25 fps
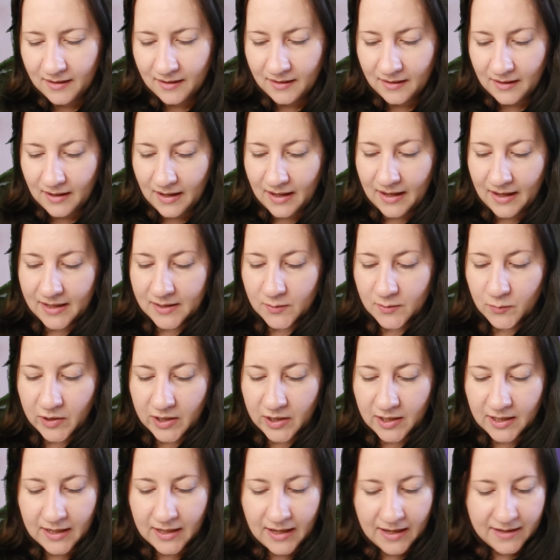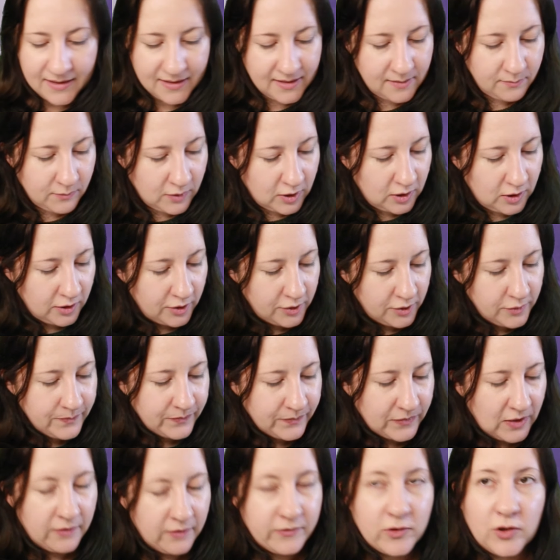And we're going to get some glue.
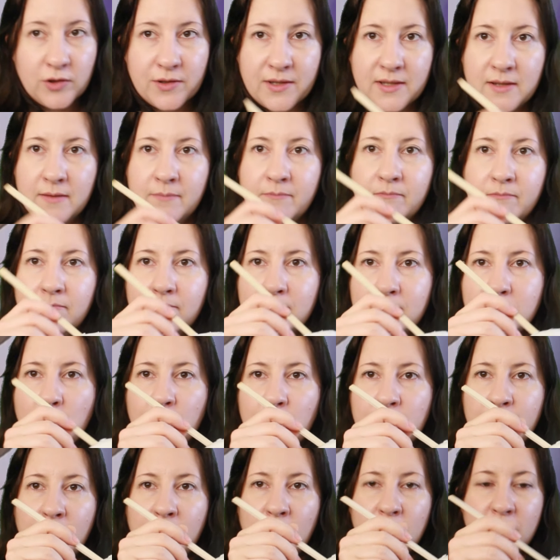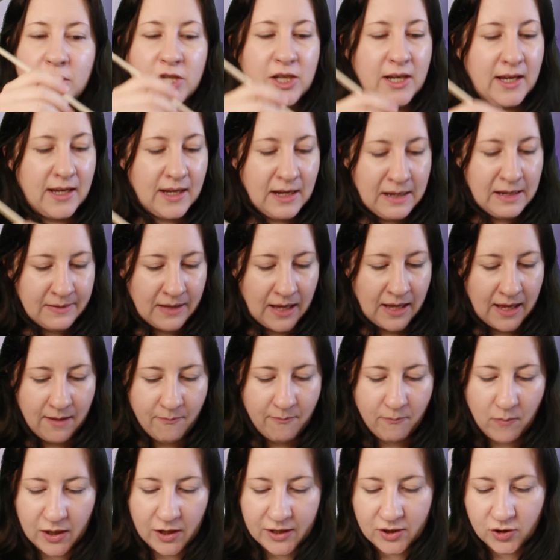I've got some Mod Podge here
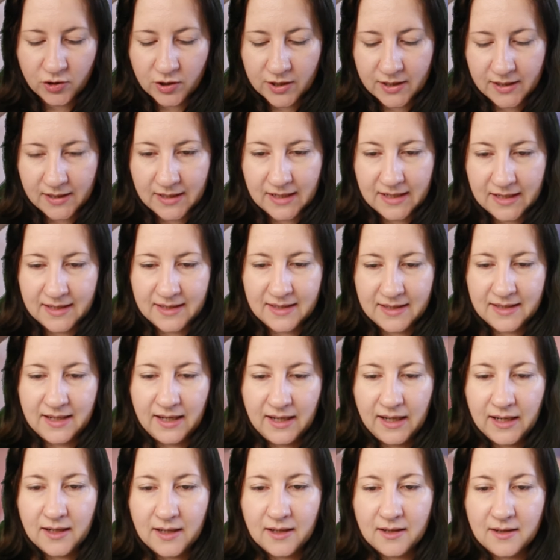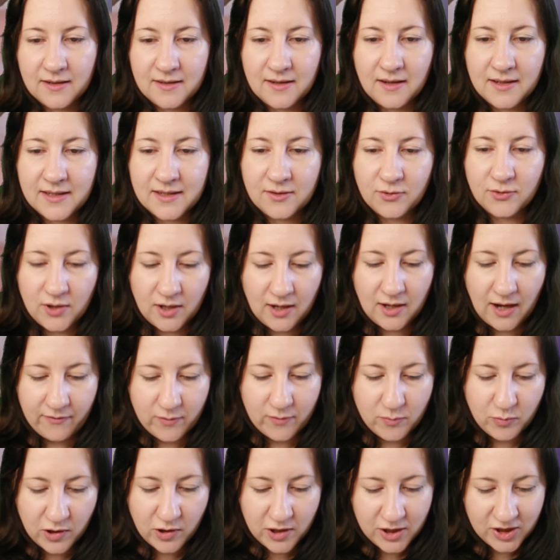and my trusty stick because I still don't have
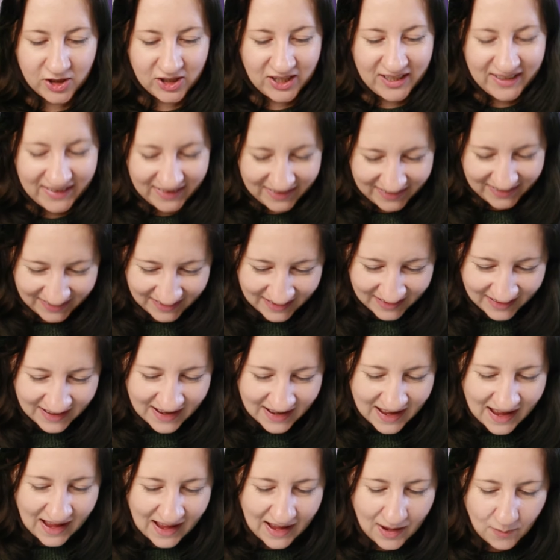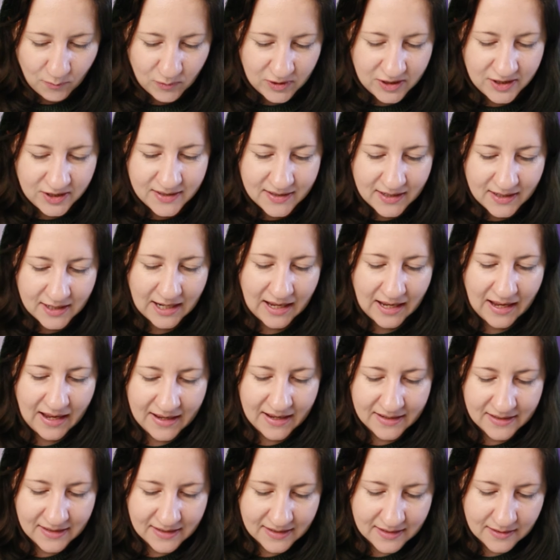a brush, and we're just going to
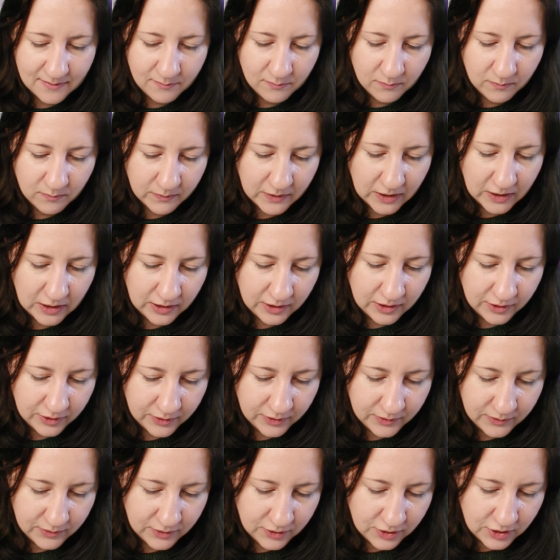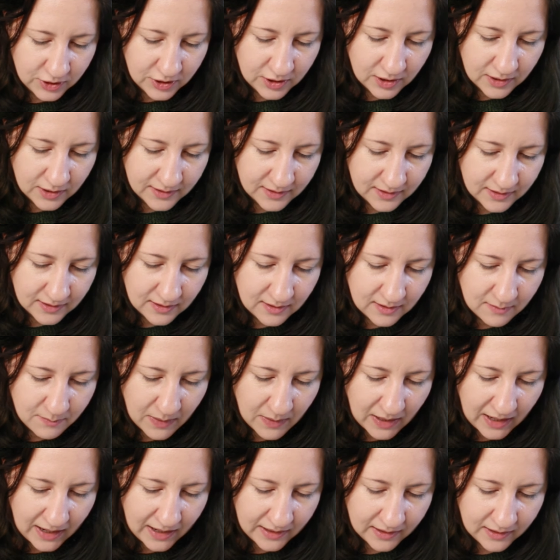add some glue just to the
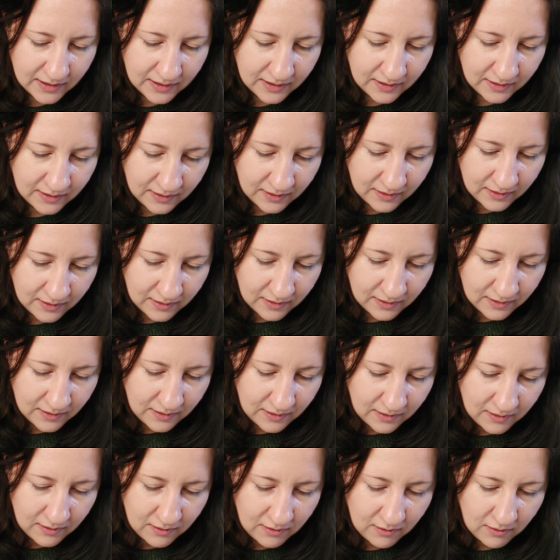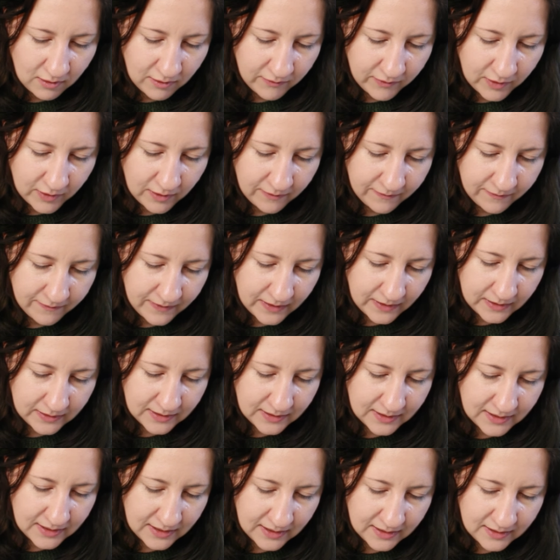back of our
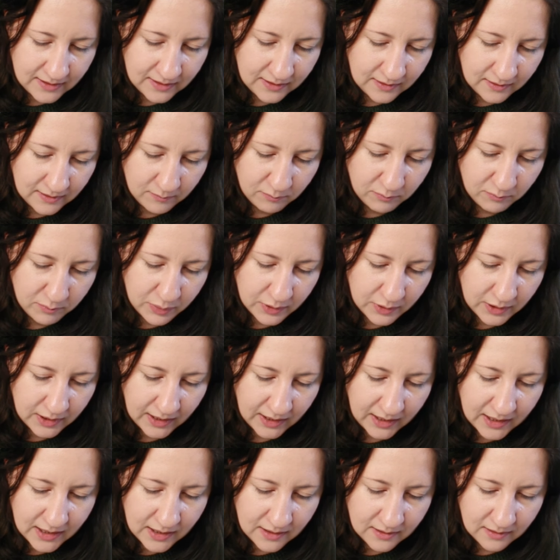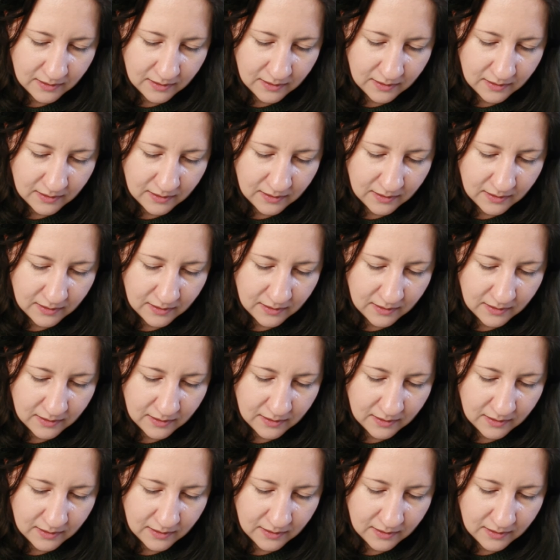felted bunny.